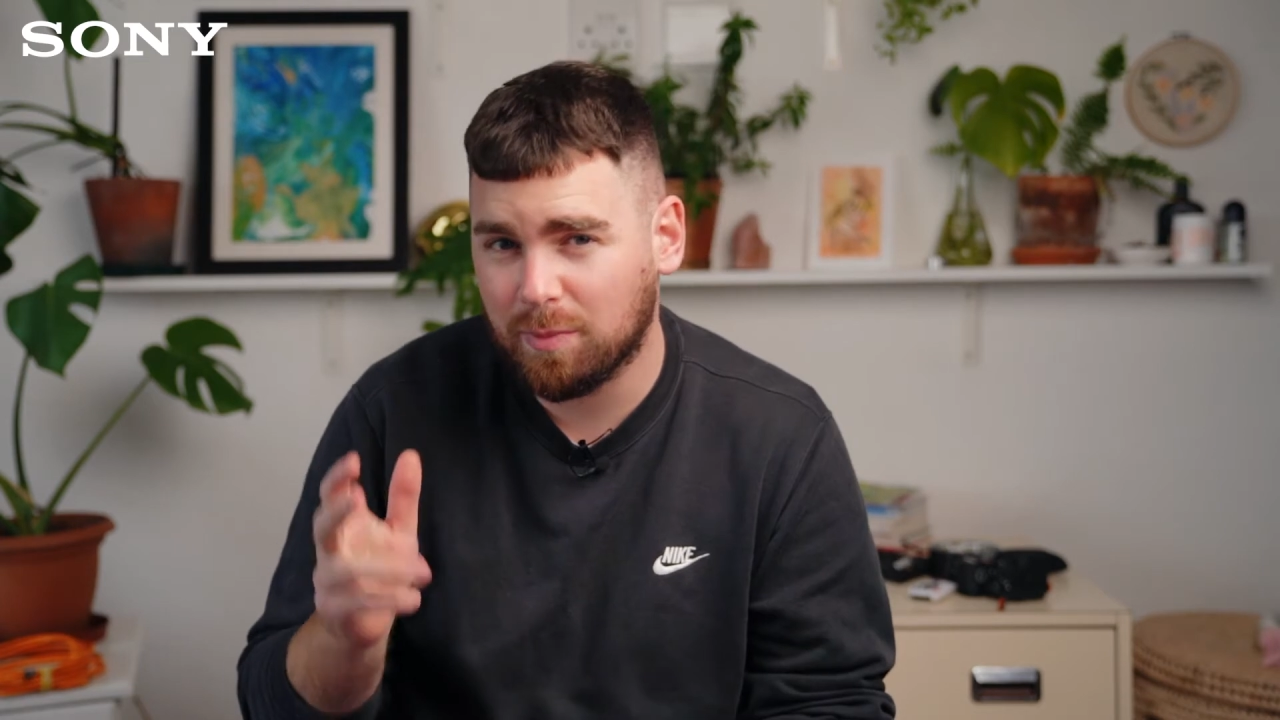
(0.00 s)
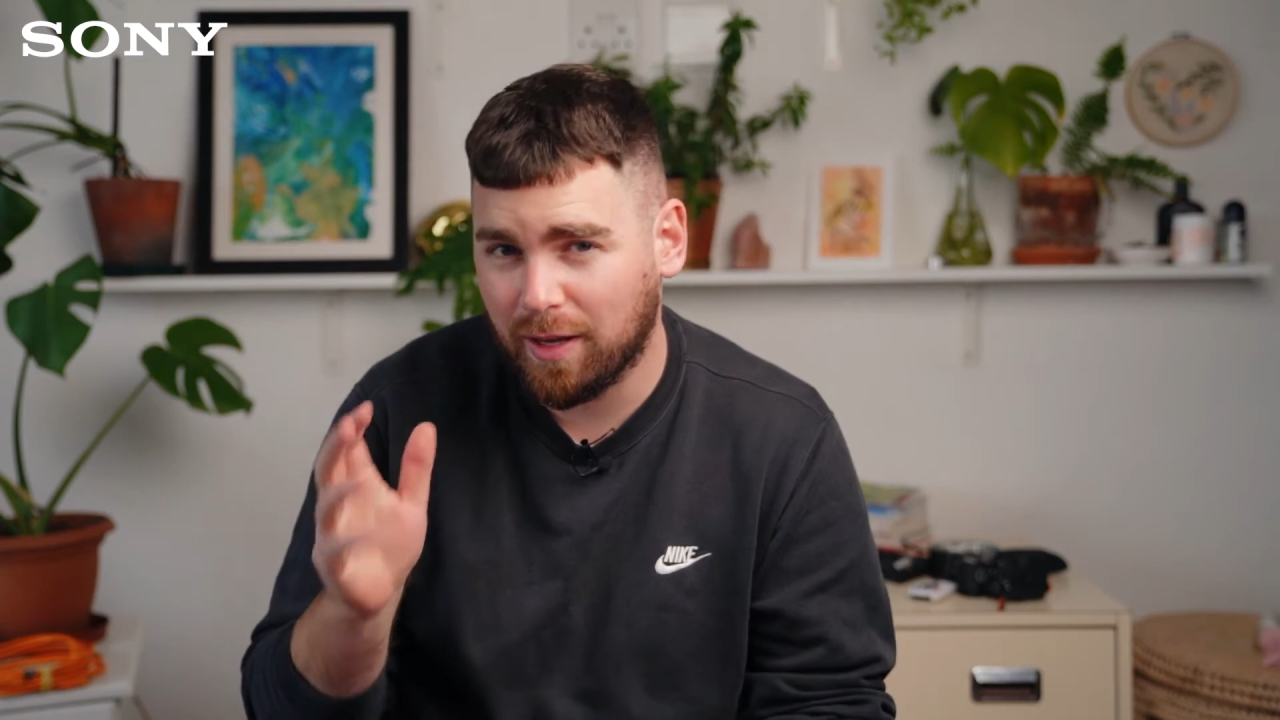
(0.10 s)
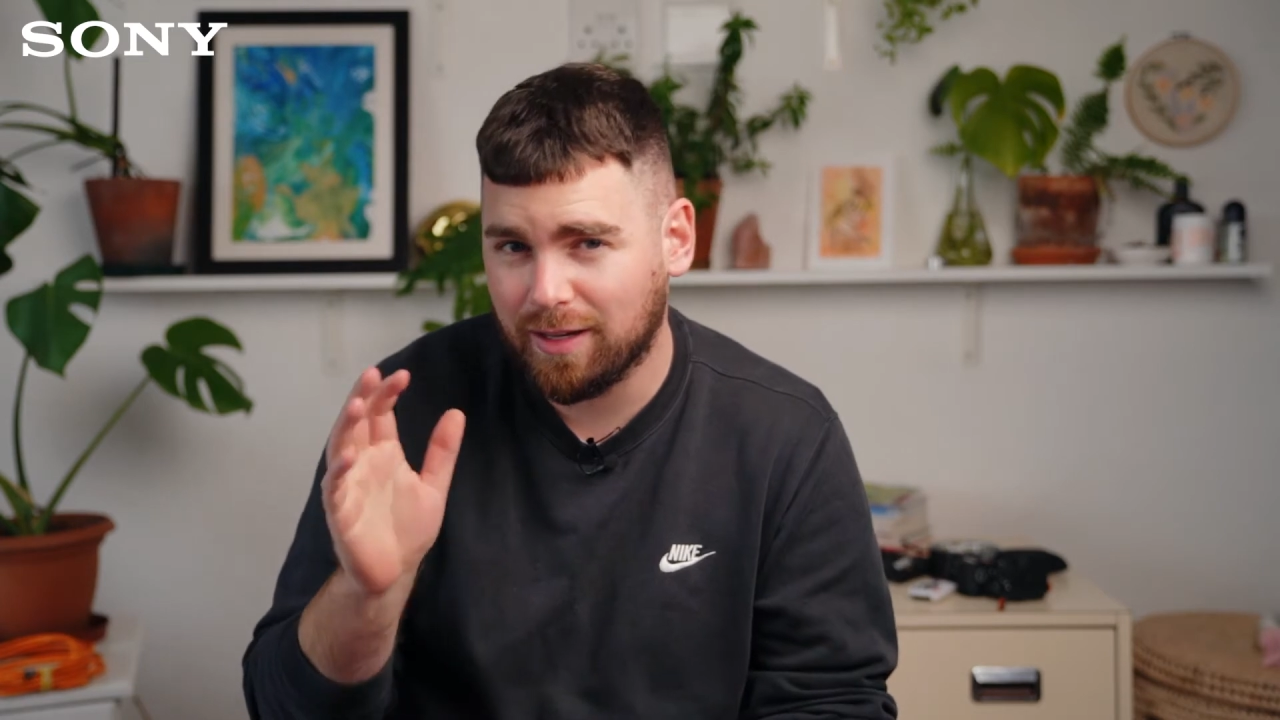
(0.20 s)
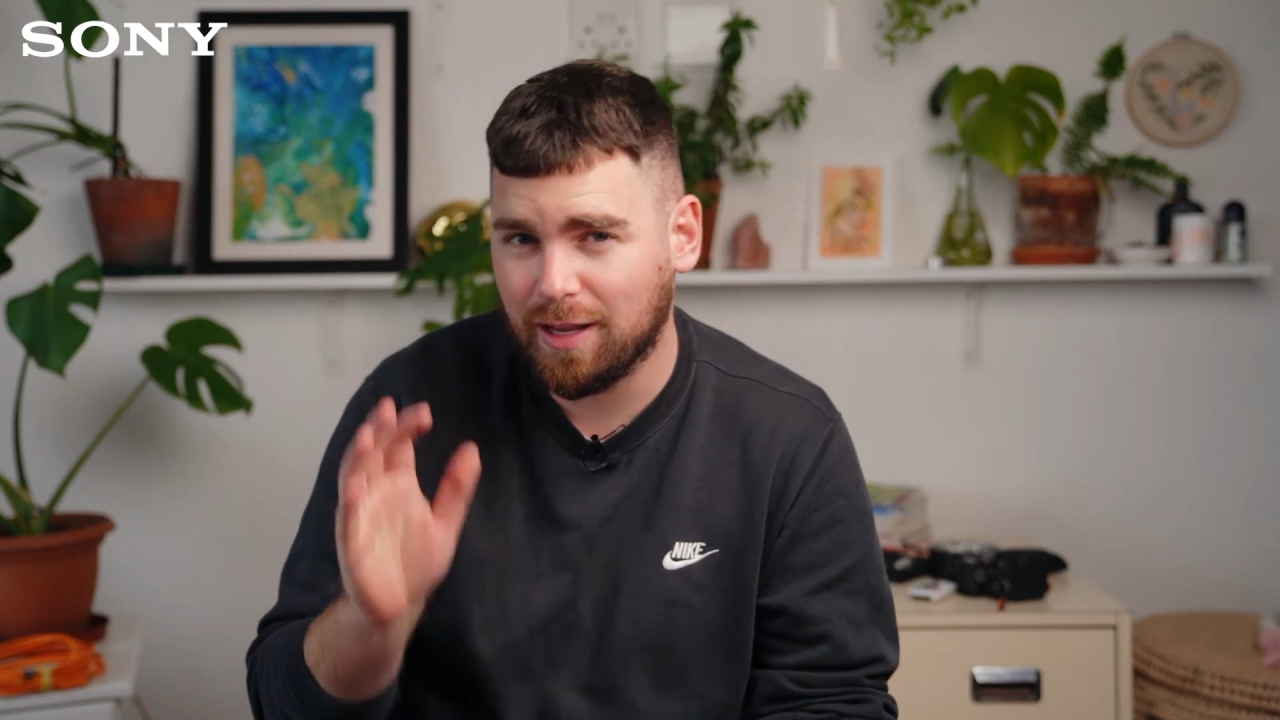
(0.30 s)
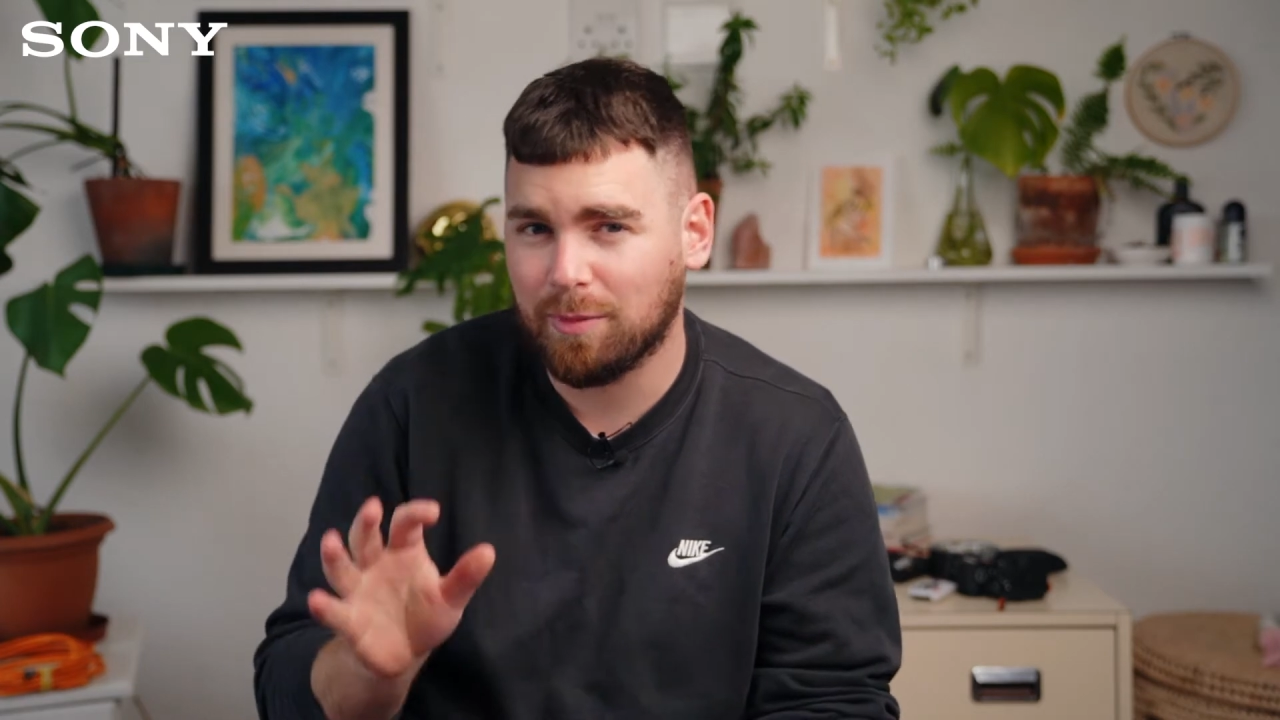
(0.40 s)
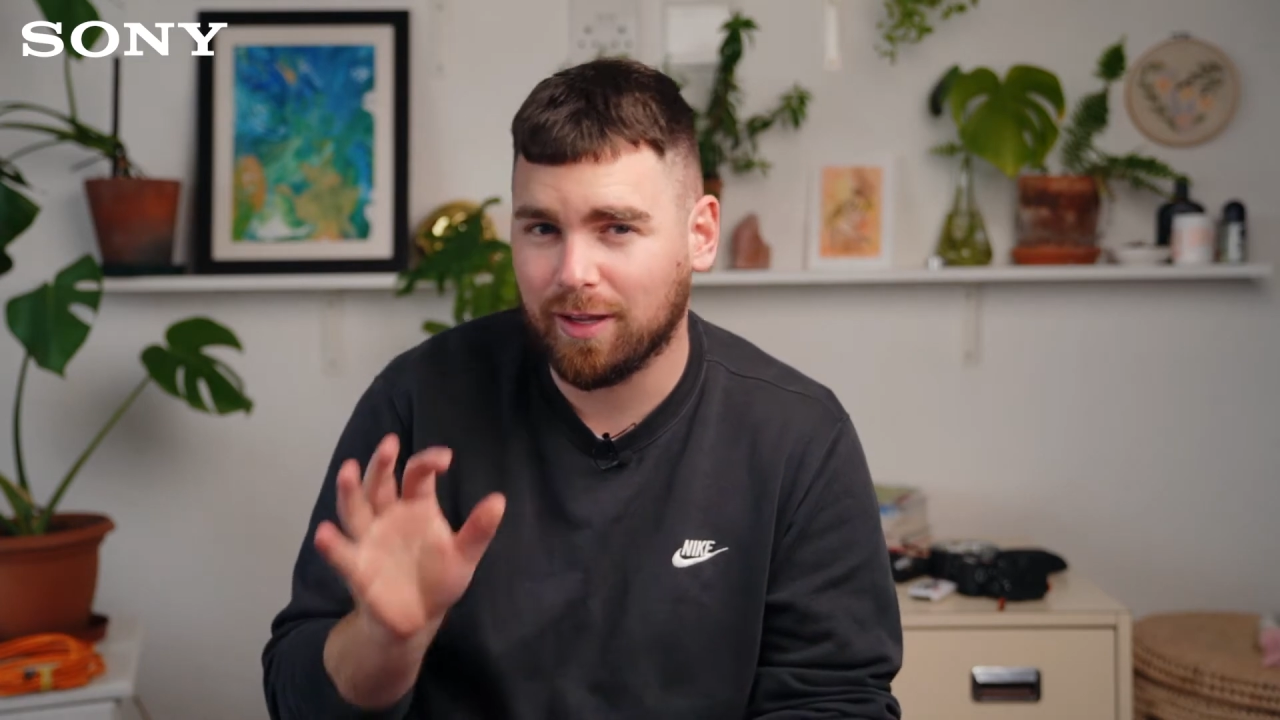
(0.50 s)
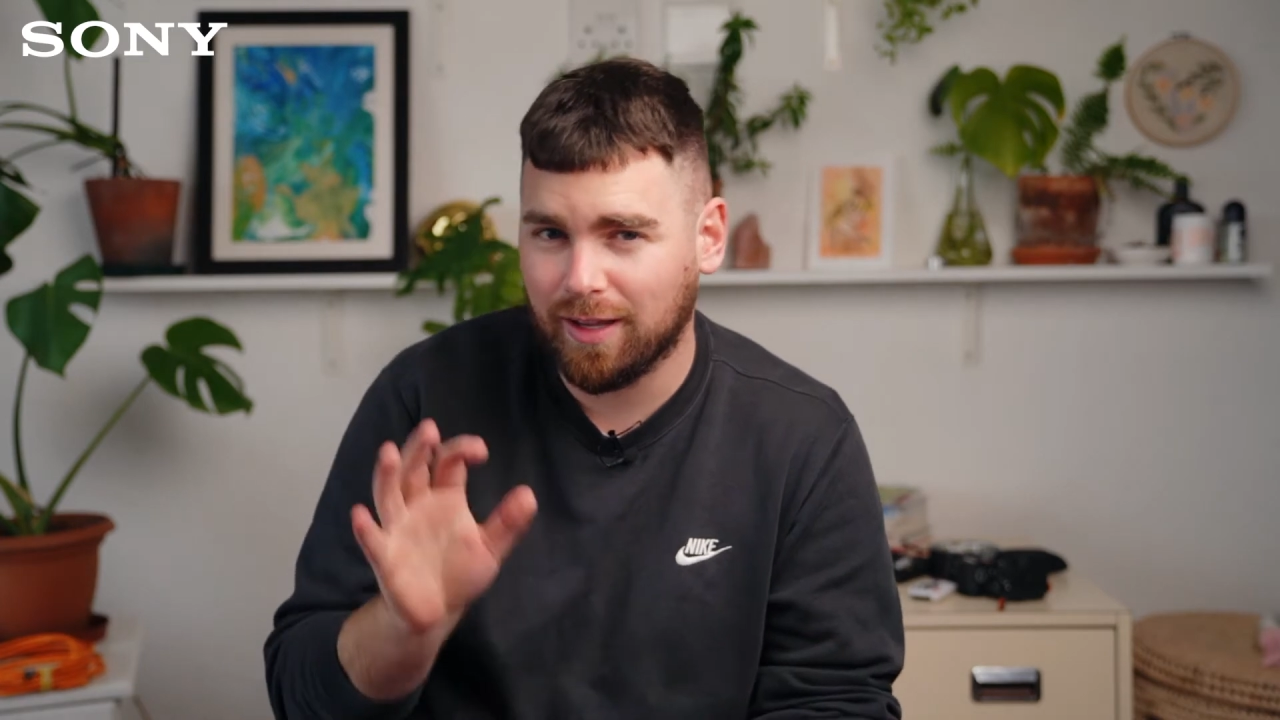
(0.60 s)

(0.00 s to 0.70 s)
pandemic